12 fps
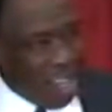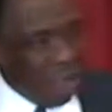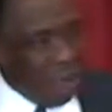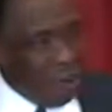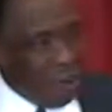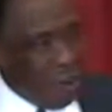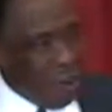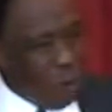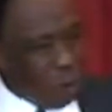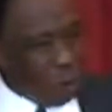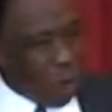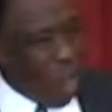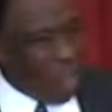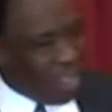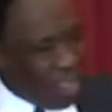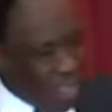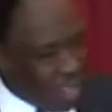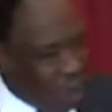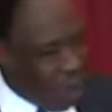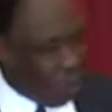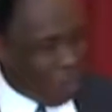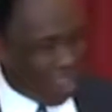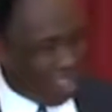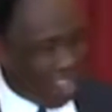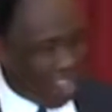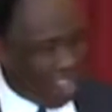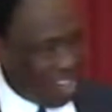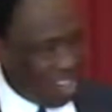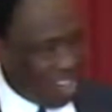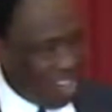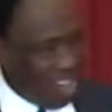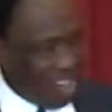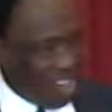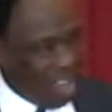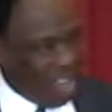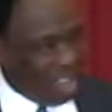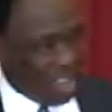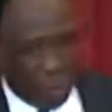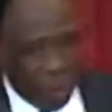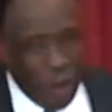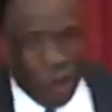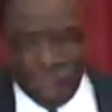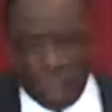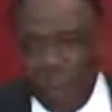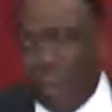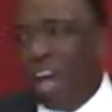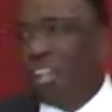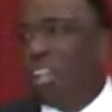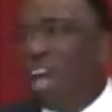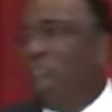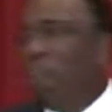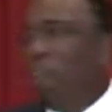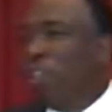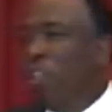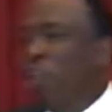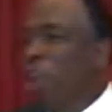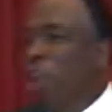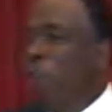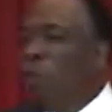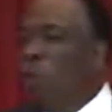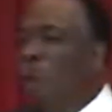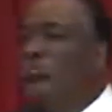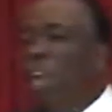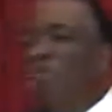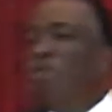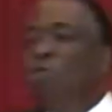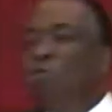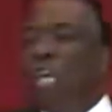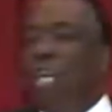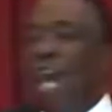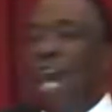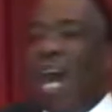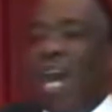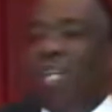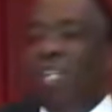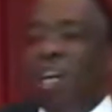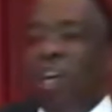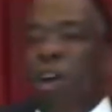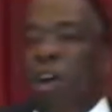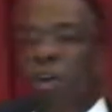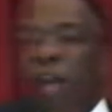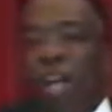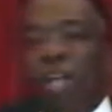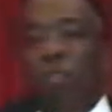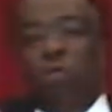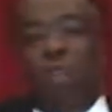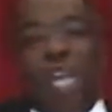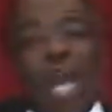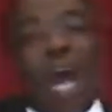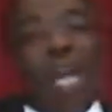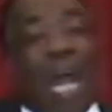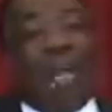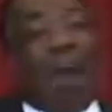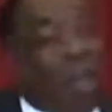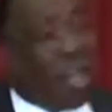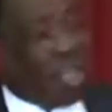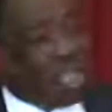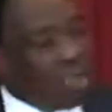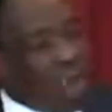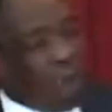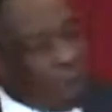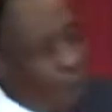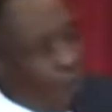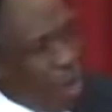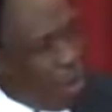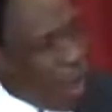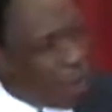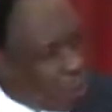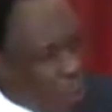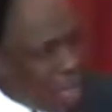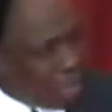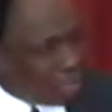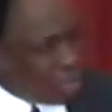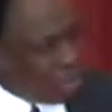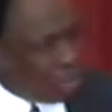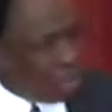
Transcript: You do what's right, they talk about that. So you want to join? I said, now look, where do you think I got all of this stuff from in the first place?